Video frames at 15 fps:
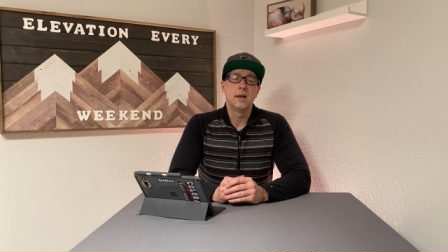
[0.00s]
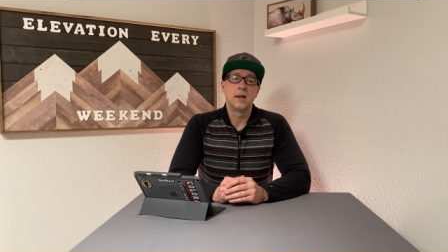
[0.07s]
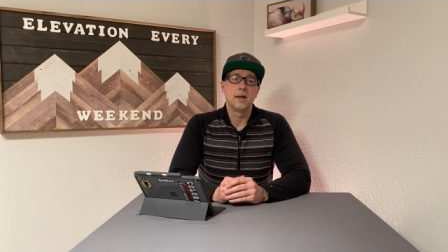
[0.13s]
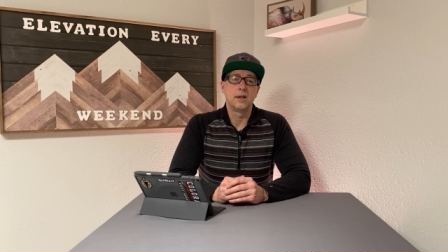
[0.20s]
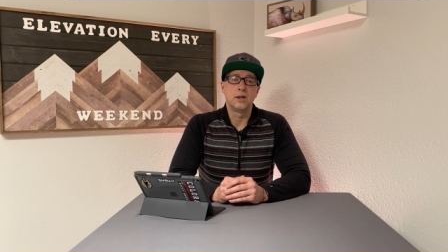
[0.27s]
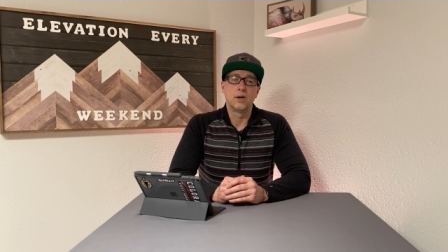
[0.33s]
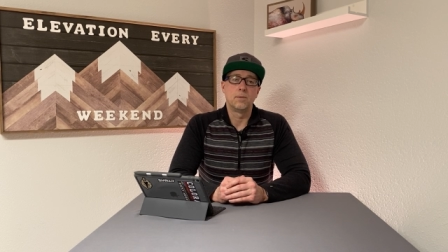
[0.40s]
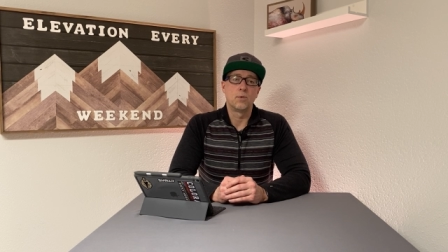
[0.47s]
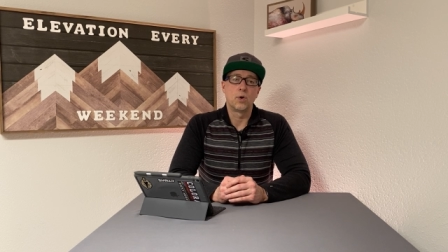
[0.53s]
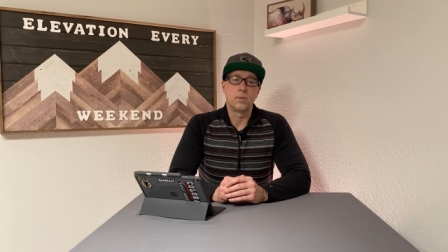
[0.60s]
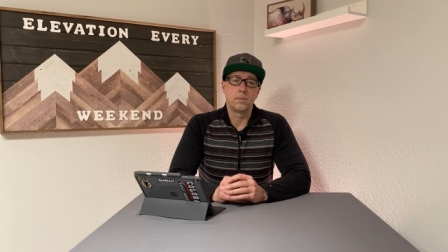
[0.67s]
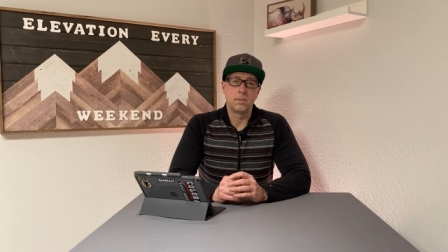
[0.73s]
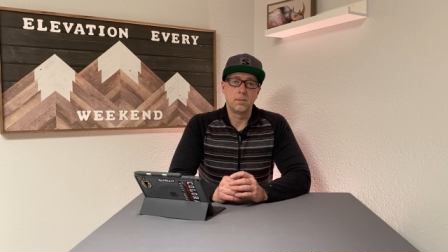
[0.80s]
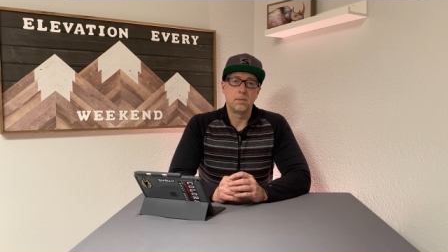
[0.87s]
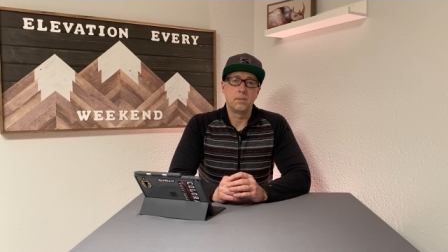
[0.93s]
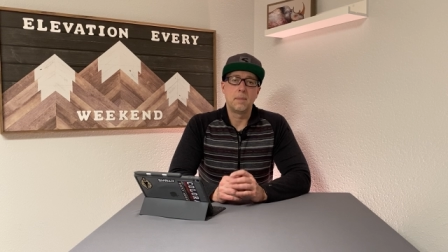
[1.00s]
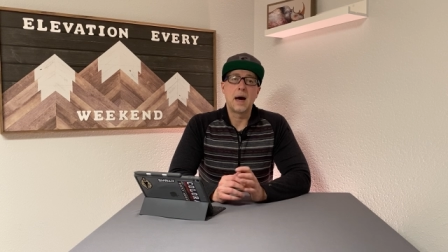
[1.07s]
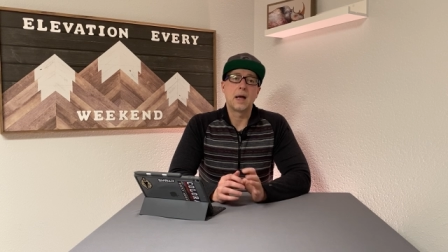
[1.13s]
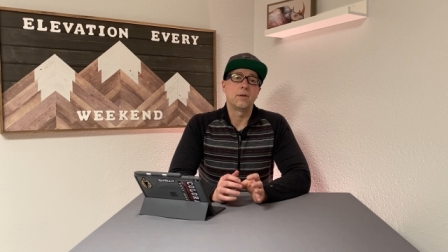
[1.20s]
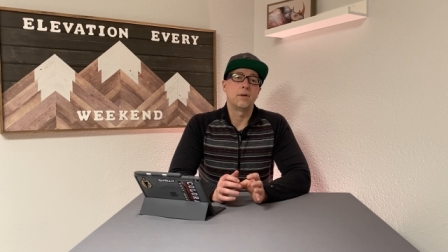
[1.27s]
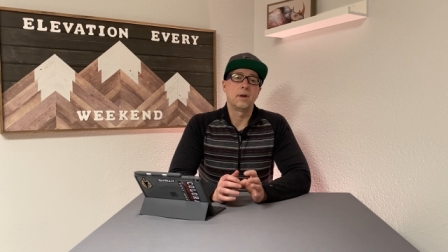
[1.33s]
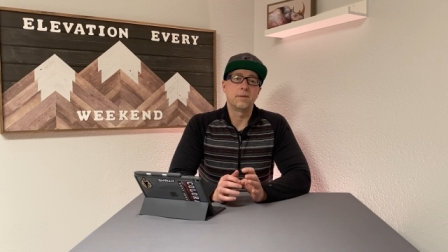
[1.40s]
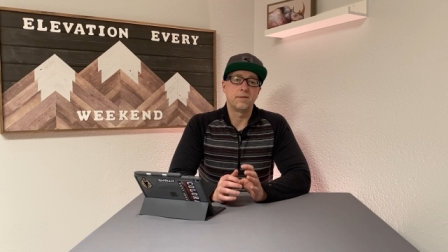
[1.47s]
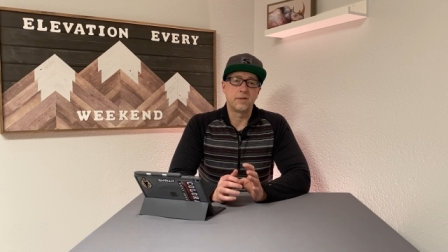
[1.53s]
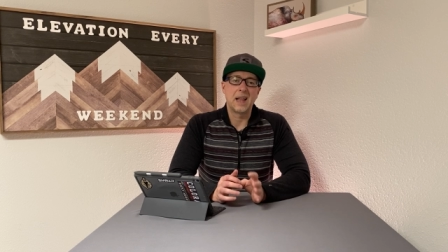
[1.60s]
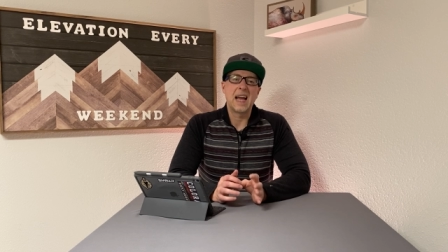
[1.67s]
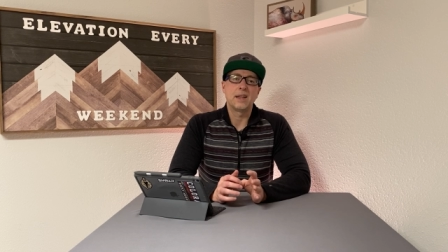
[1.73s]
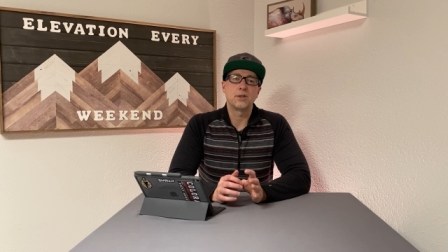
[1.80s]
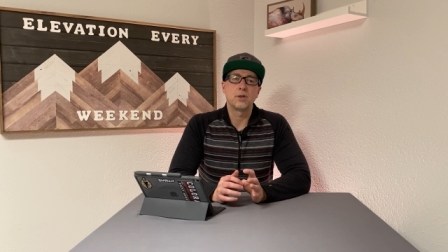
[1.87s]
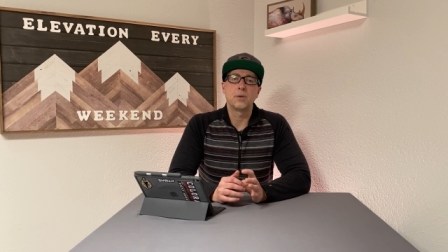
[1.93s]
more moderate
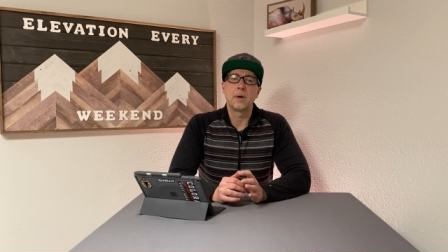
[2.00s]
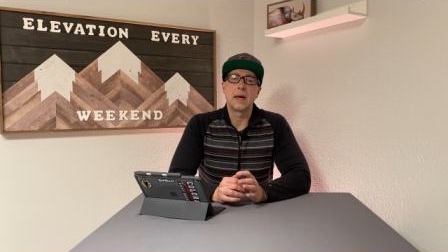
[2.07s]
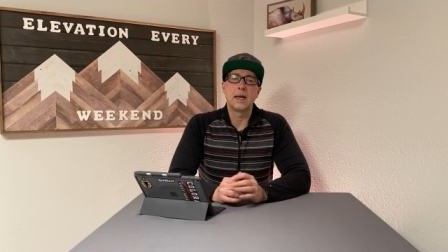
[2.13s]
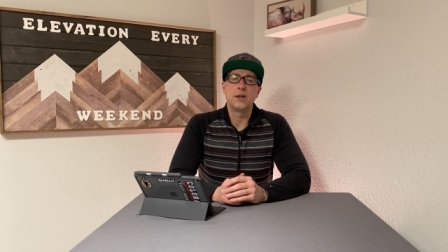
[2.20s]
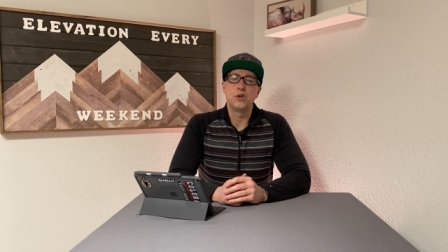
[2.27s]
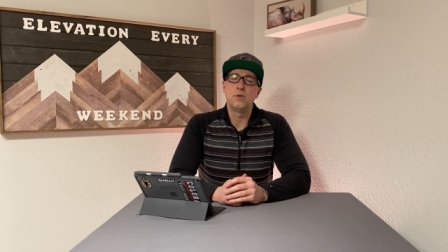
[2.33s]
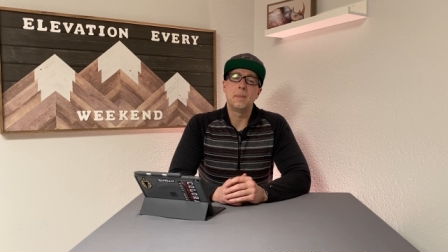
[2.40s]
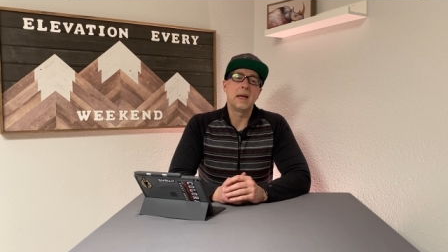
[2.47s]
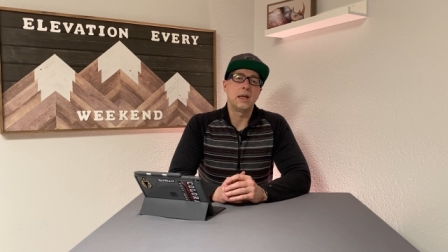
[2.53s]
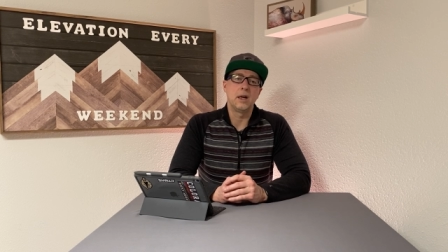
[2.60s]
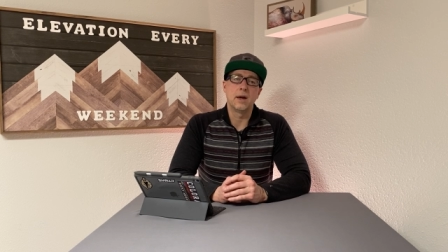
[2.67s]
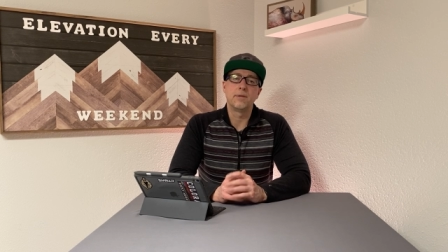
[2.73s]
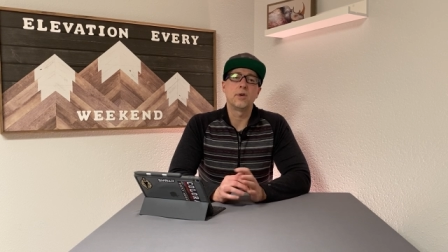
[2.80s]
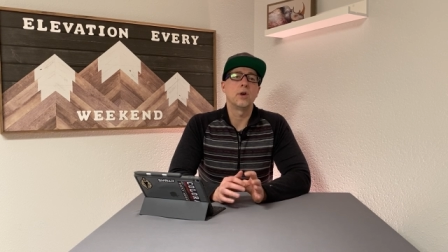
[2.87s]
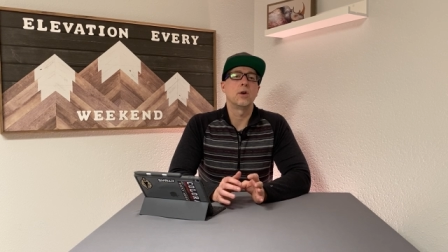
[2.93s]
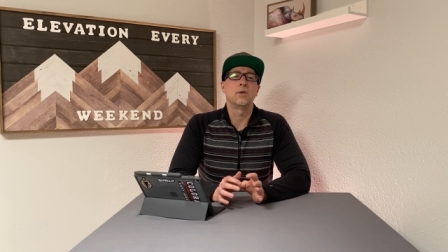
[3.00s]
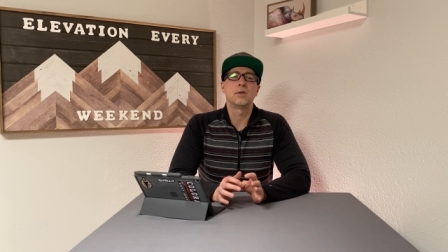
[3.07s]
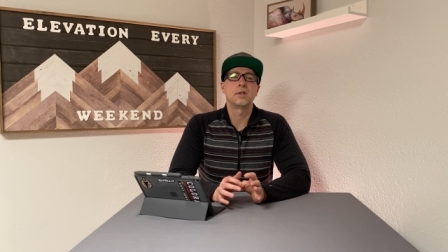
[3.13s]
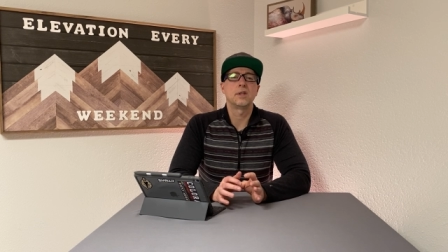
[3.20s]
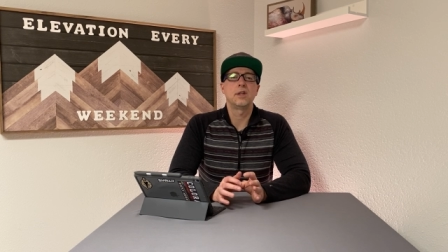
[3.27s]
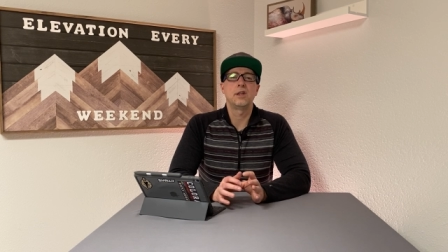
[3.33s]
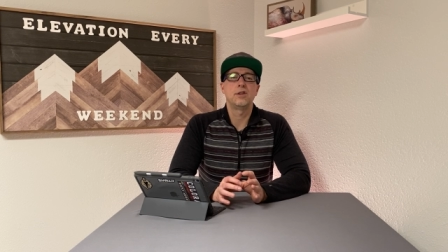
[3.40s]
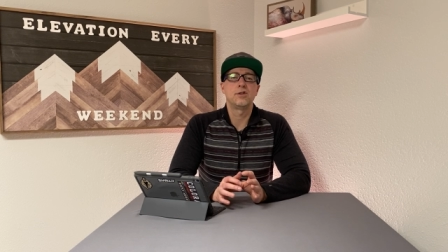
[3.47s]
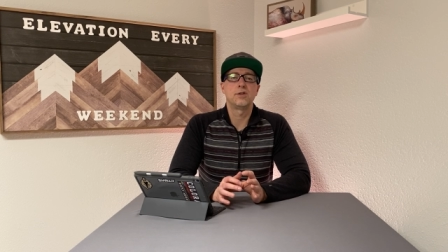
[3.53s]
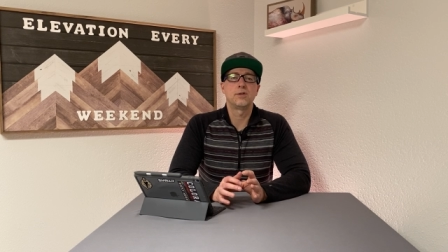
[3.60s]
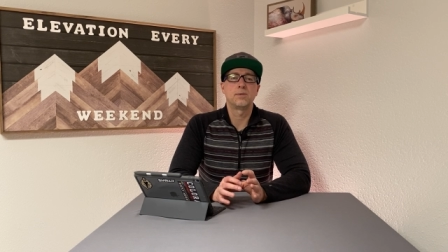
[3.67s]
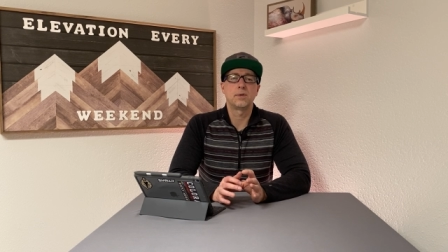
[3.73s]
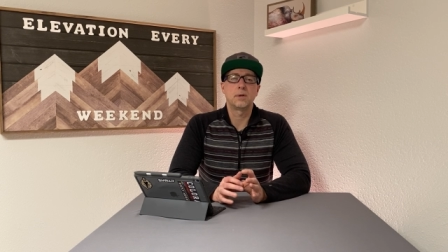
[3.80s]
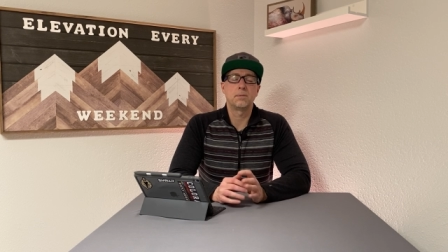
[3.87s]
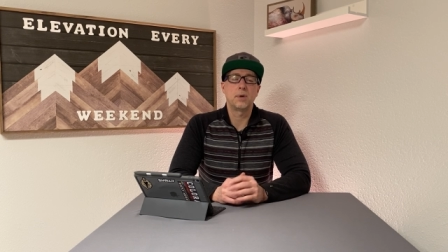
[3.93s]
flat terrain, you may never notice any
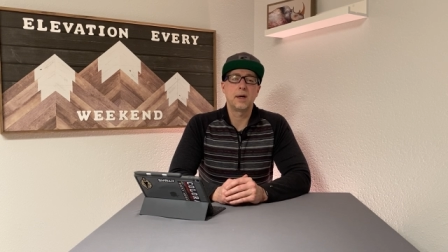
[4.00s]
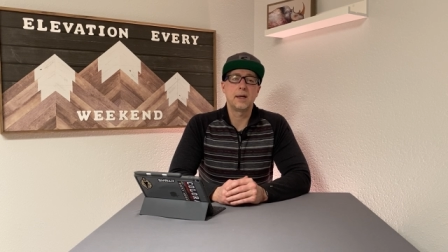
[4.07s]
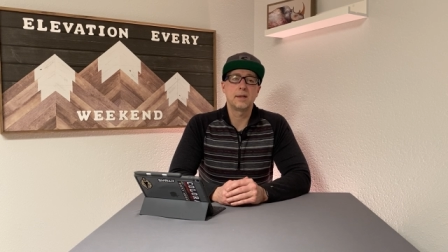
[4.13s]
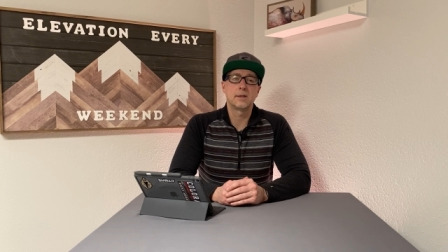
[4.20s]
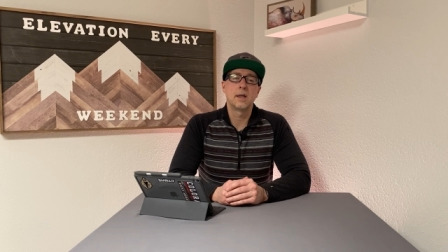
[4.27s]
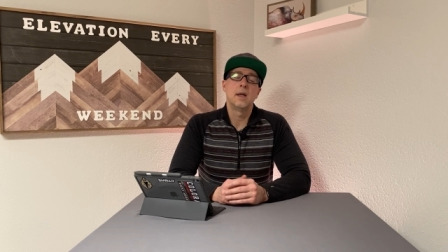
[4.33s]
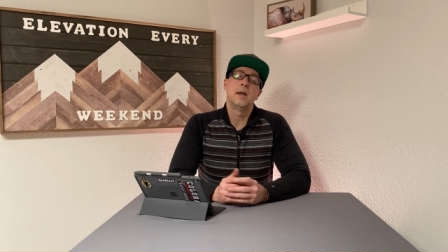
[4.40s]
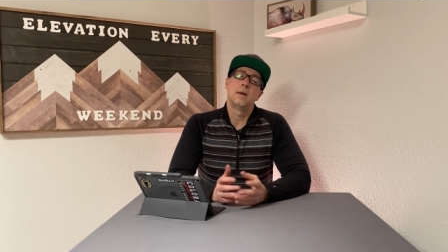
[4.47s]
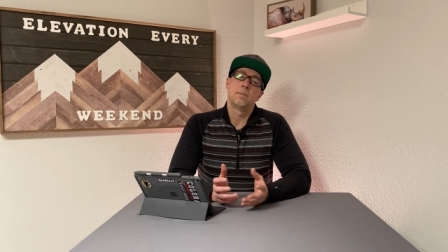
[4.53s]
issues with the brakes.